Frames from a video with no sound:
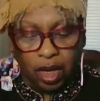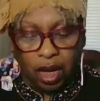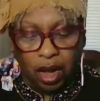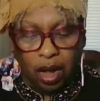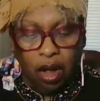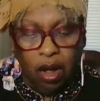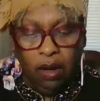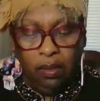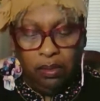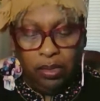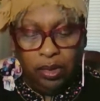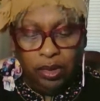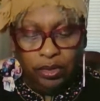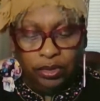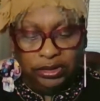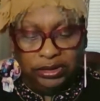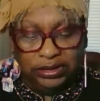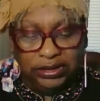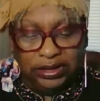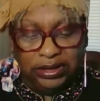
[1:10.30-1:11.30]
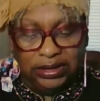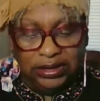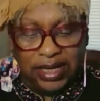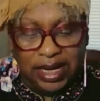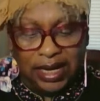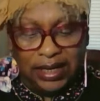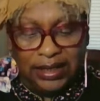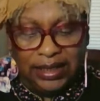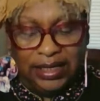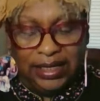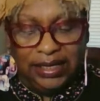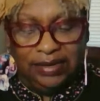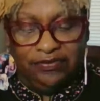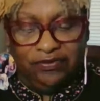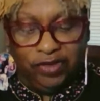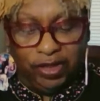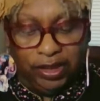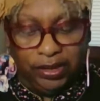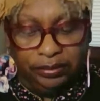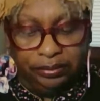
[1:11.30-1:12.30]
almost did not
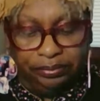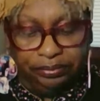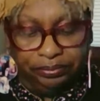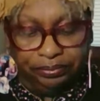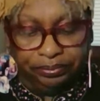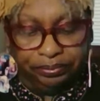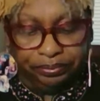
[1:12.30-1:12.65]
even,